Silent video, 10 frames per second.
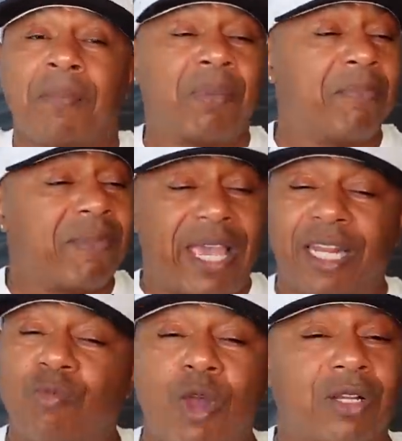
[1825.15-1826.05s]
But
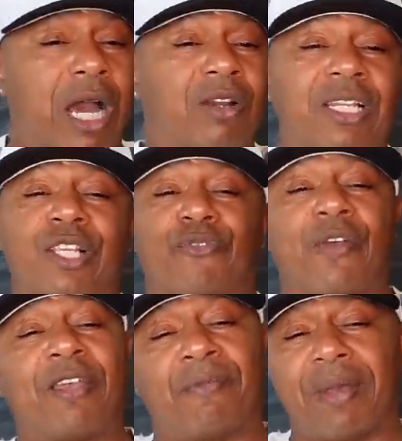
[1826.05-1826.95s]
man, it worked out in his
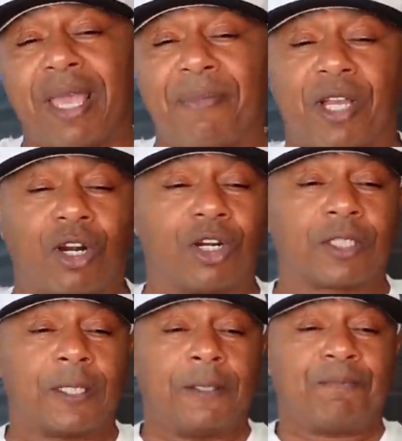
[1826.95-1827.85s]
favor, man, because